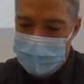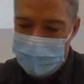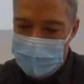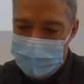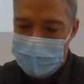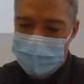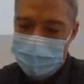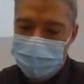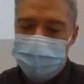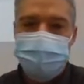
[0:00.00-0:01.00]
and then F.
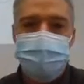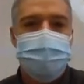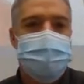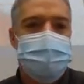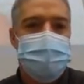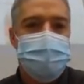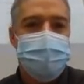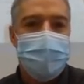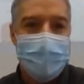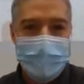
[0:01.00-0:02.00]

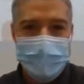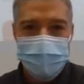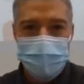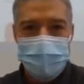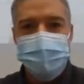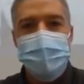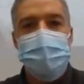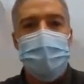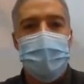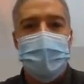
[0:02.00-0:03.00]
So at
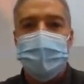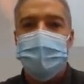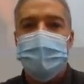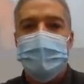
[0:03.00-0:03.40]
some point,